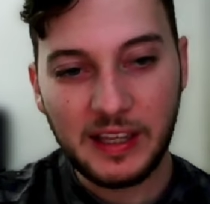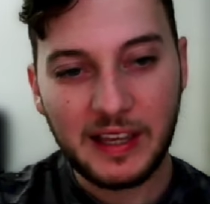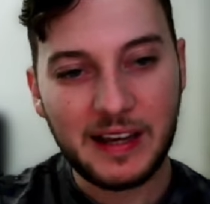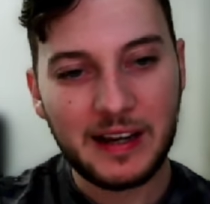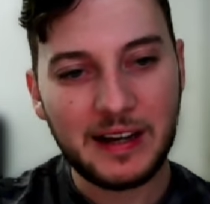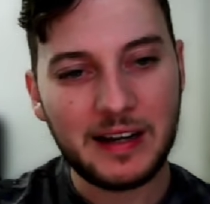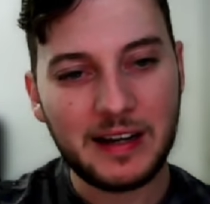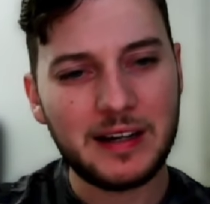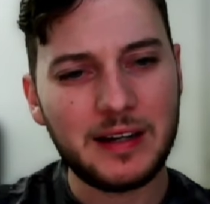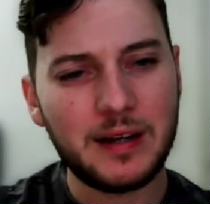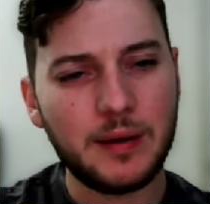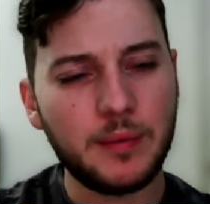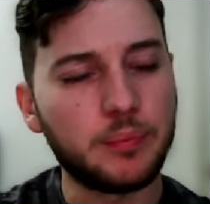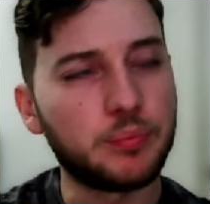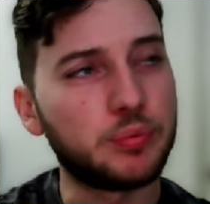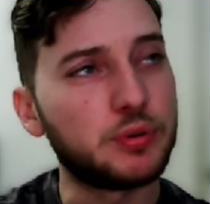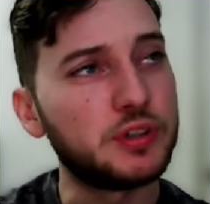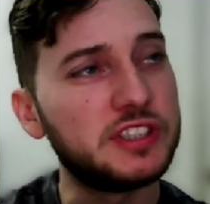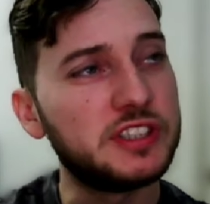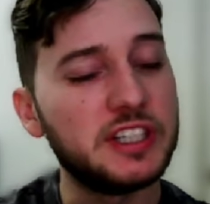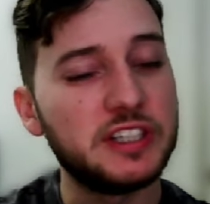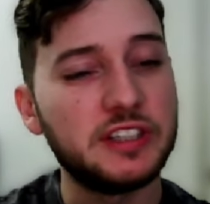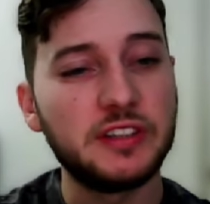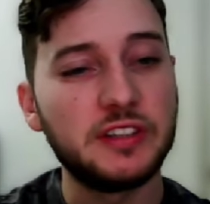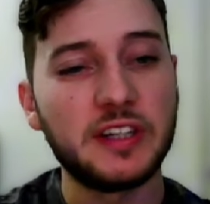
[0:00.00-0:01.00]

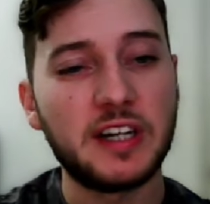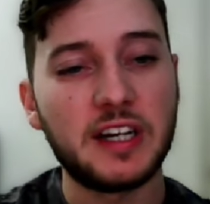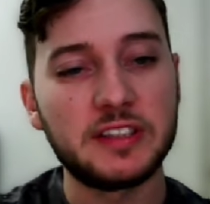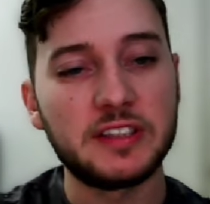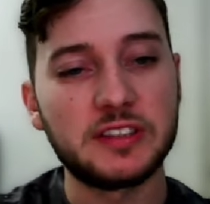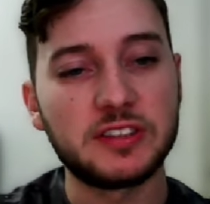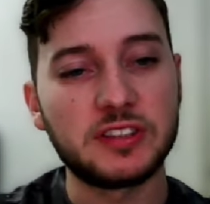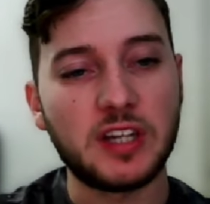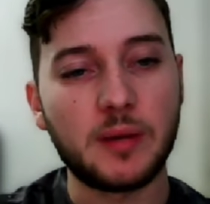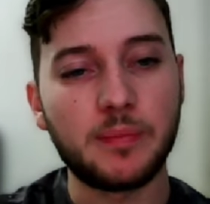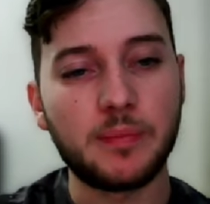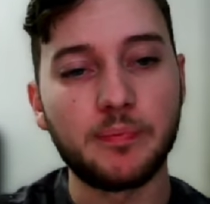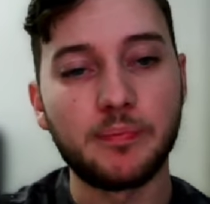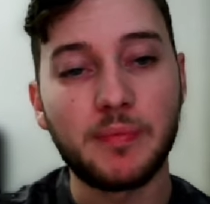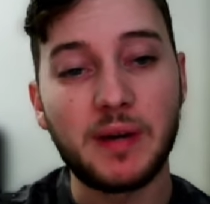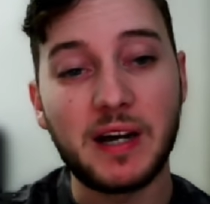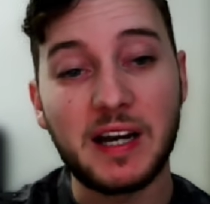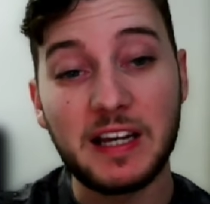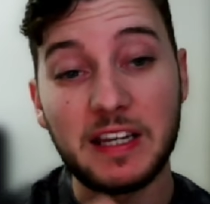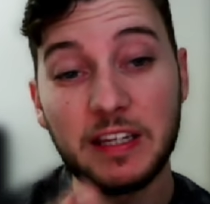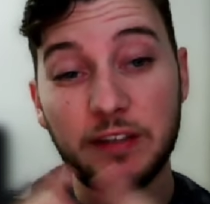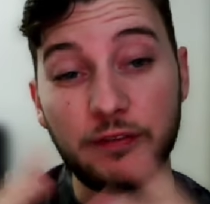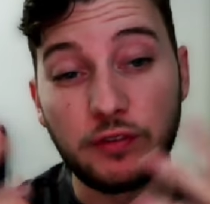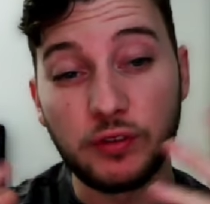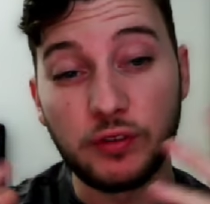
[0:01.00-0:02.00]
Appreciate you guys stopping by.
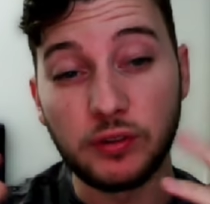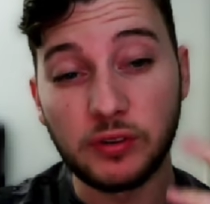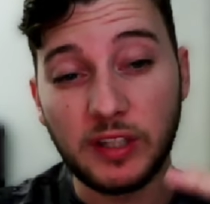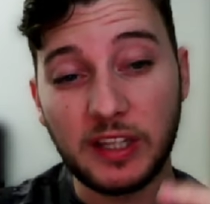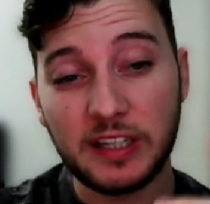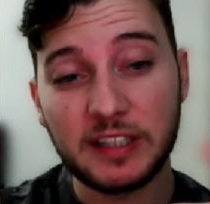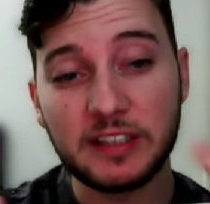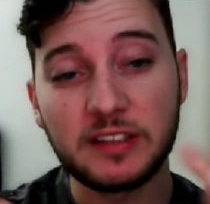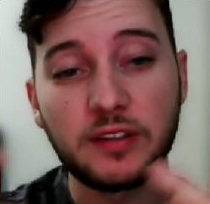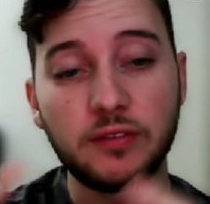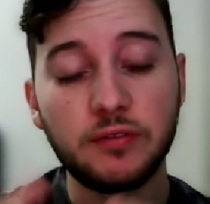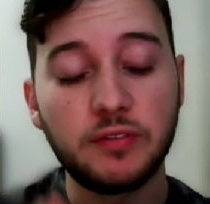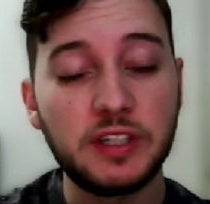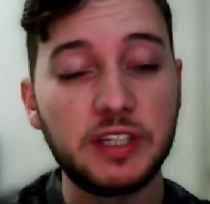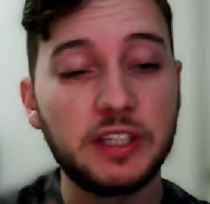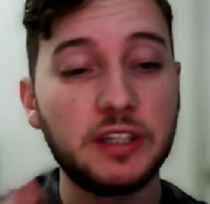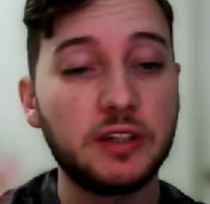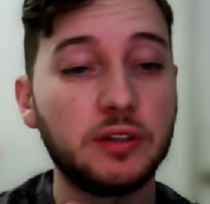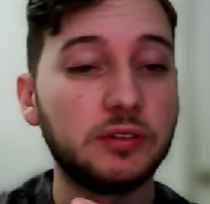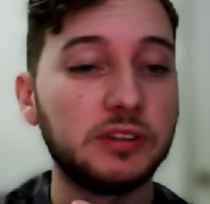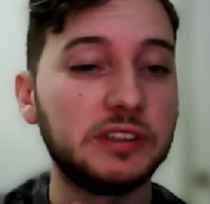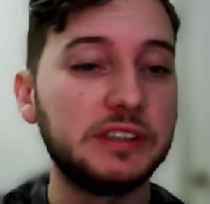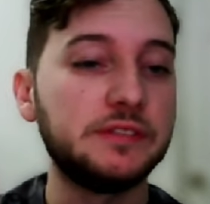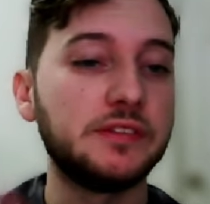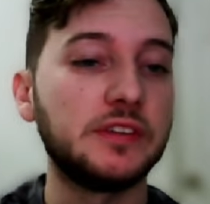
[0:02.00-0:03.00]
If you liked the video,
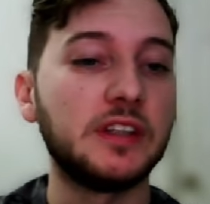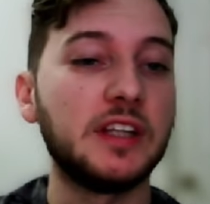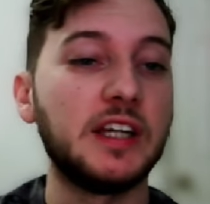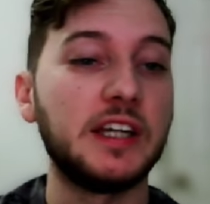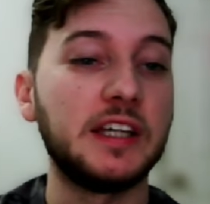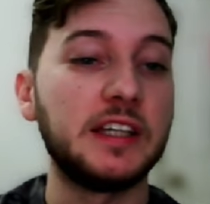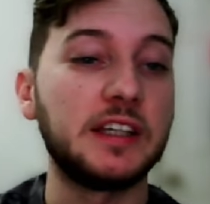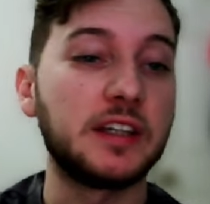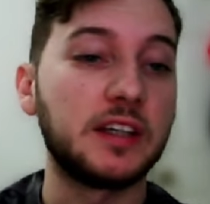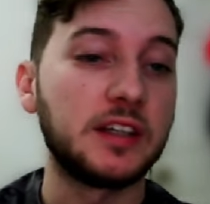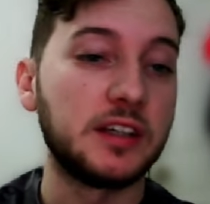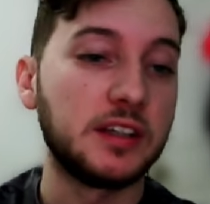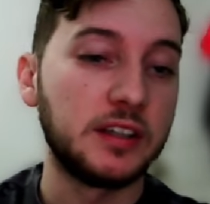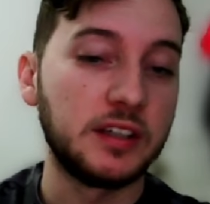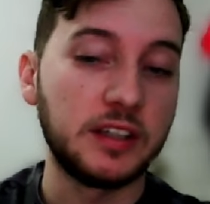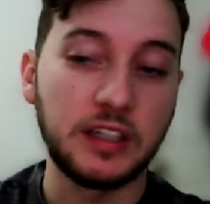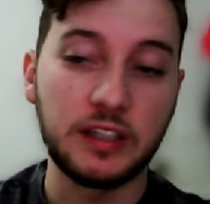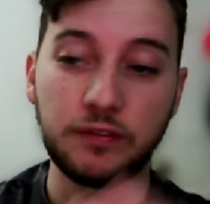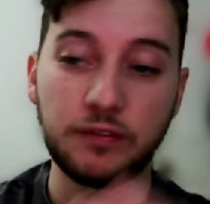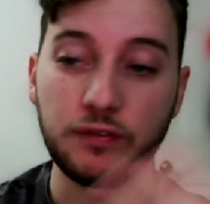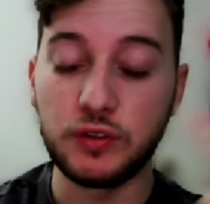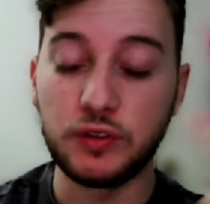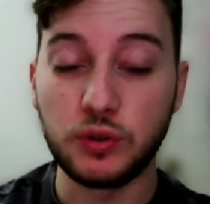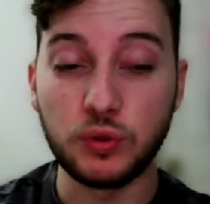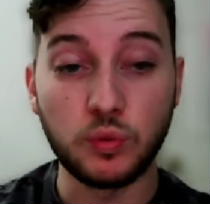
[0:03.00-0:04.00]
leave a like.
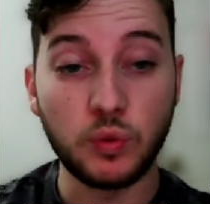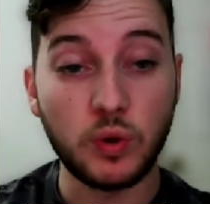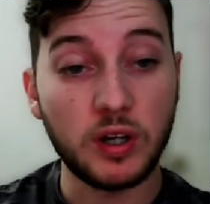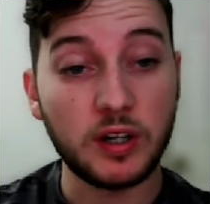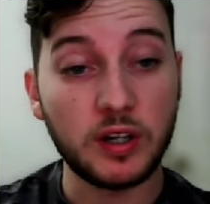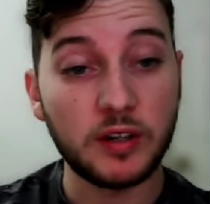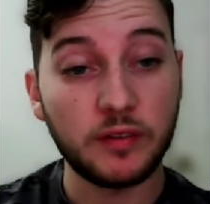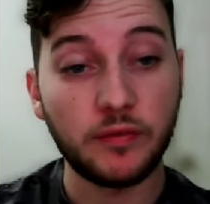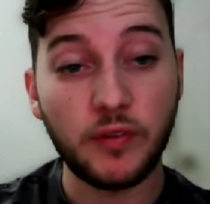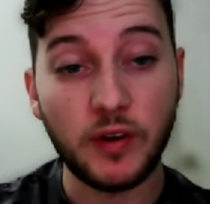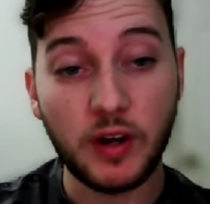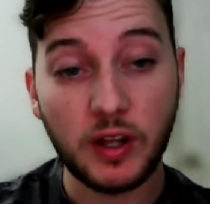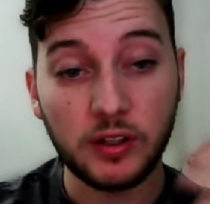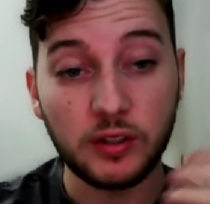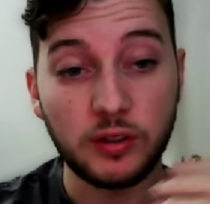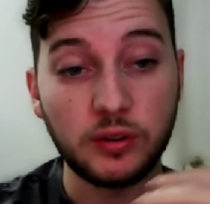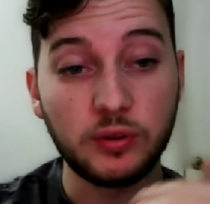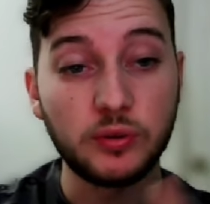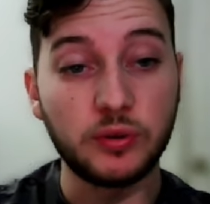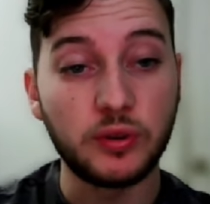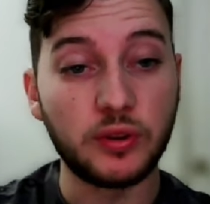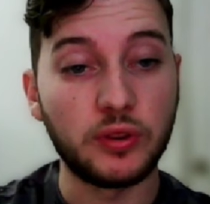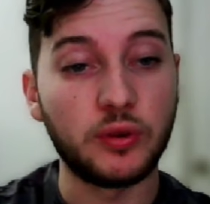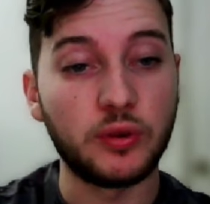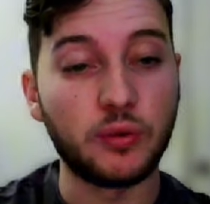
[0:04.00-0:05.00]
If you want to follow
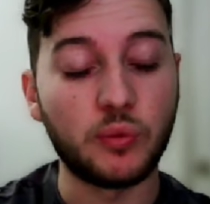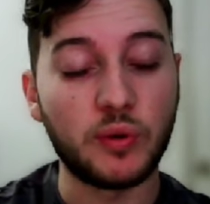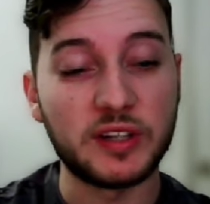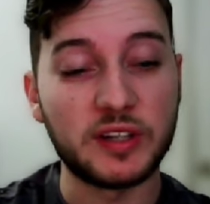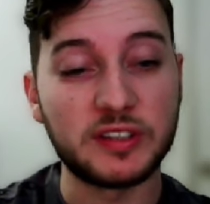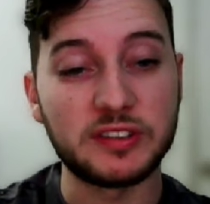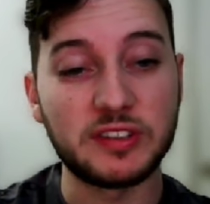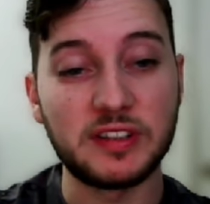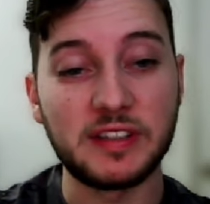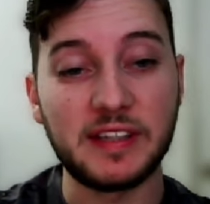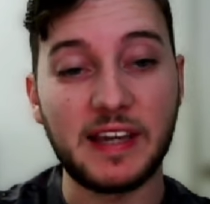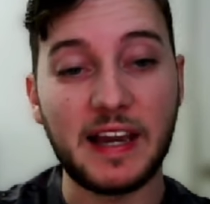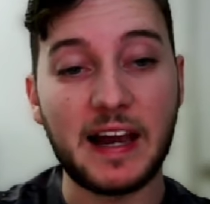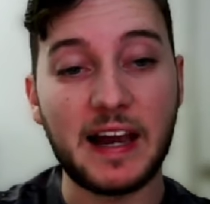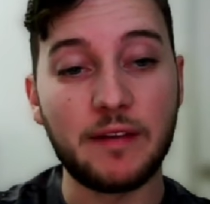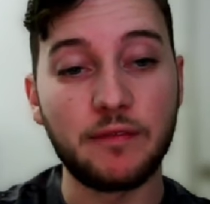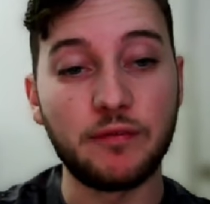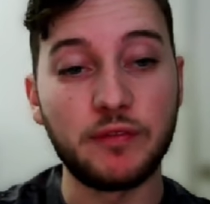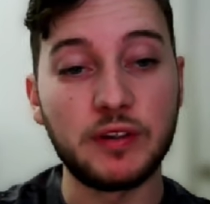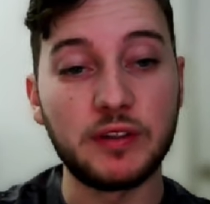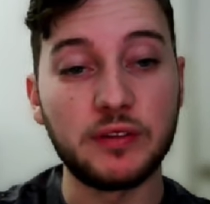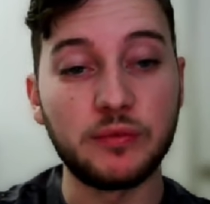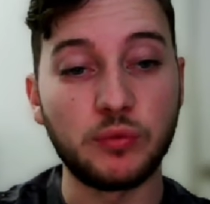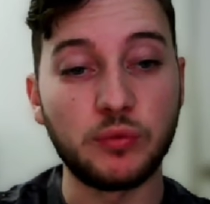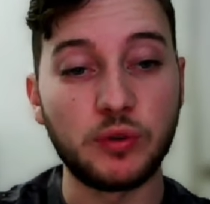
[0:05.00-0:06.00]
the rest of the
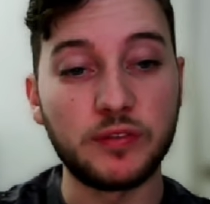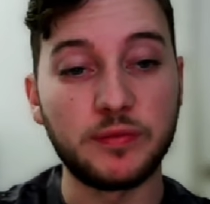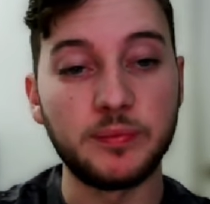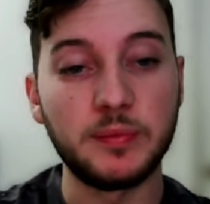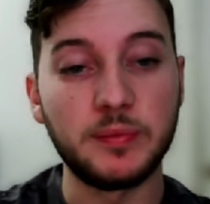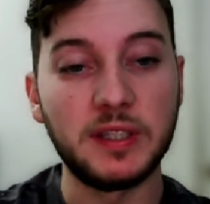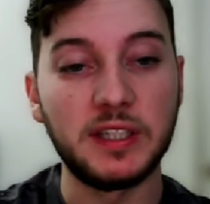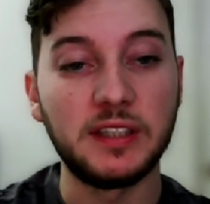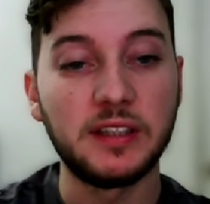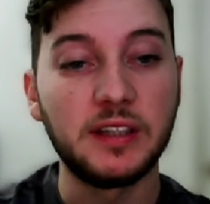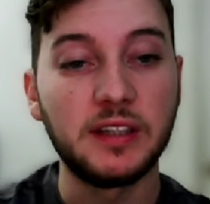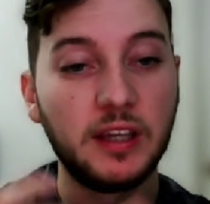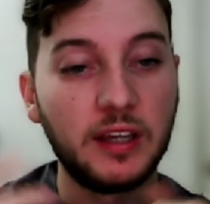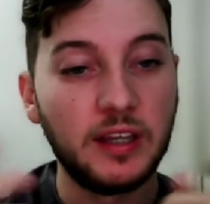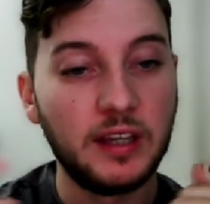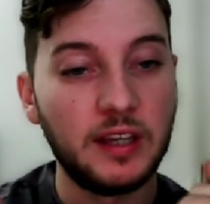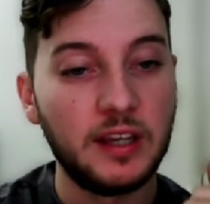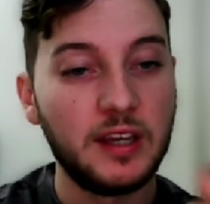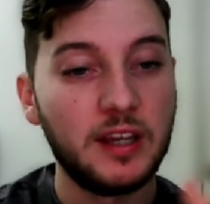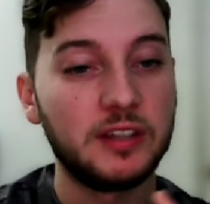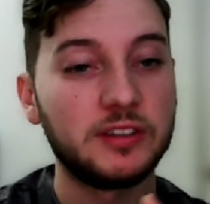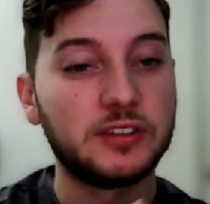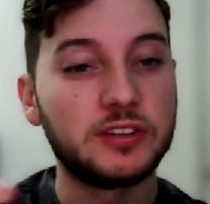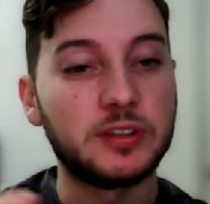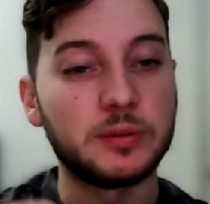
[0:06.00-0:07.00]
admin with me,
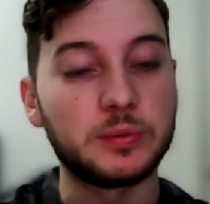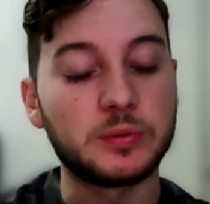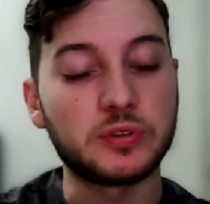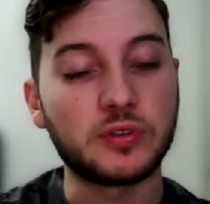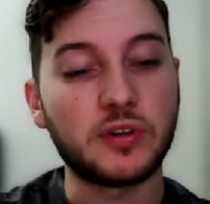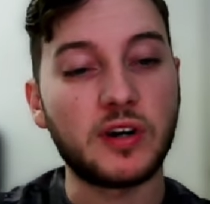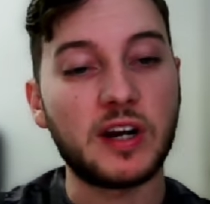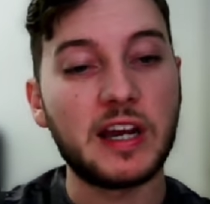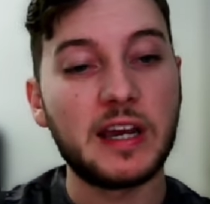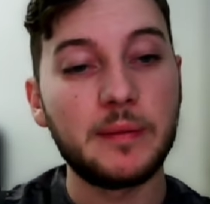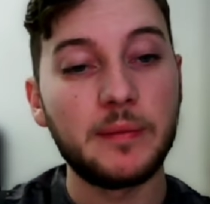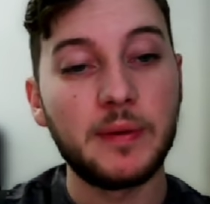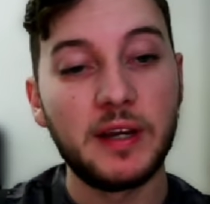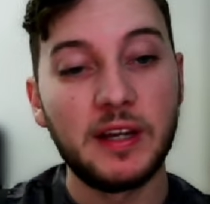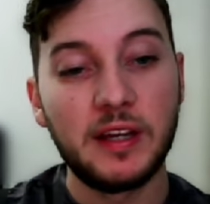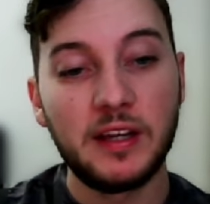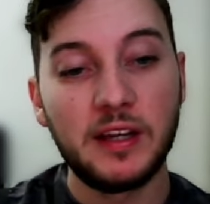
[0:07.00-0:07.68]
subscribe.